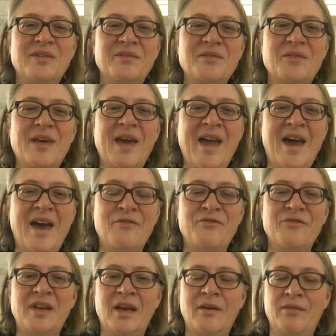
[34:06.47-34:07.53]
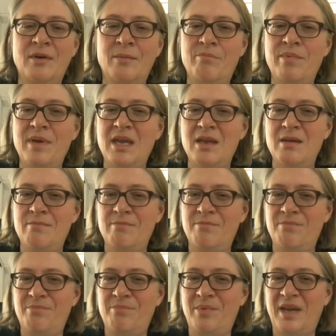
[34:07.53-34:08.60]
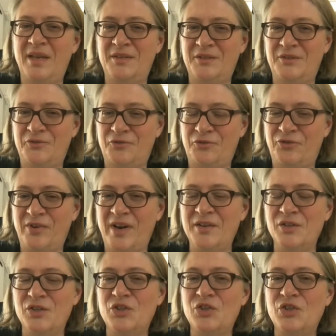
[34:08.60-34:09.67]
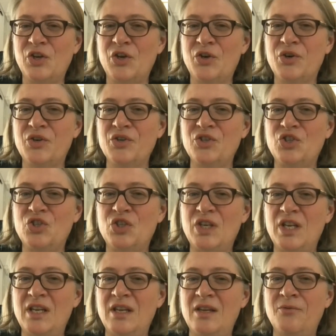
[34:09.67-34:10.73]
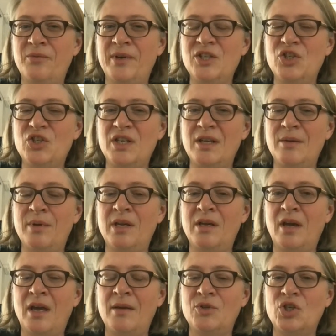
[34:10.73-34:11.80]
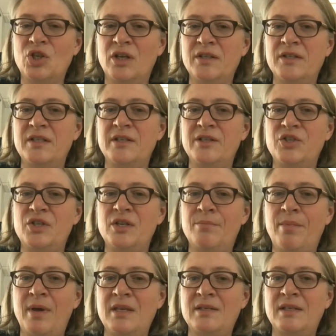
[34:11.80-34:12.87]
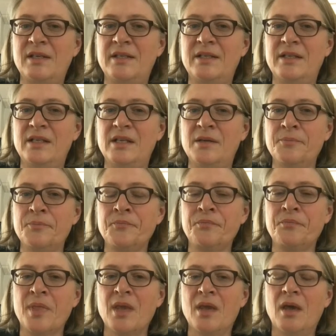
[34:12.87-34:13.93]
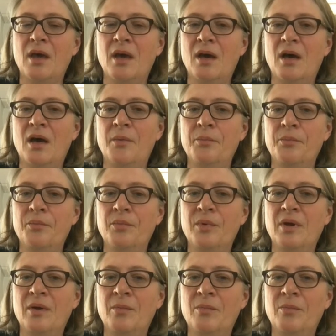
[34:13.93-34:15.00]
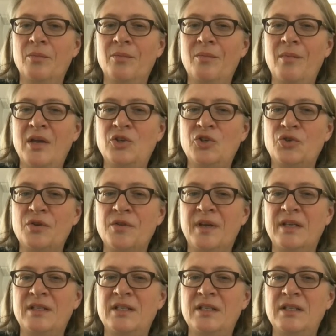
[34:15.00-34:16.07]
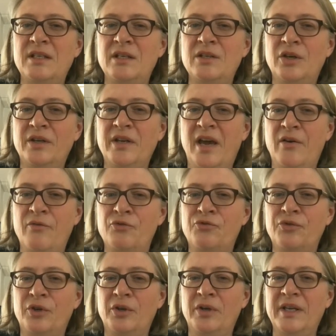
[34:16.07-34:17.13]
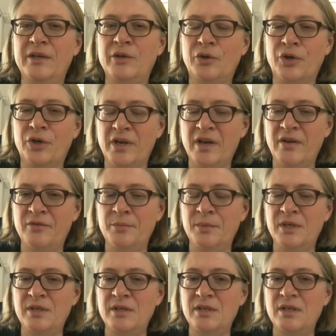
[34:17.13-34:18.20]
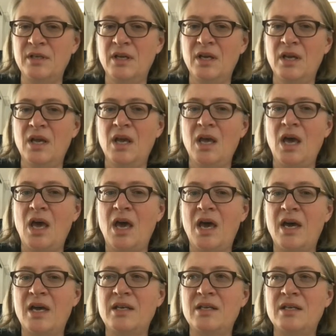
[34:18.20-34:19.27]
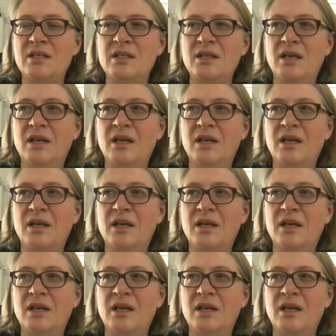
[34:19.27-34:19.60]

they have never been best friends. So when she became chancellor, she basically made sure that he did not have a role in her government. And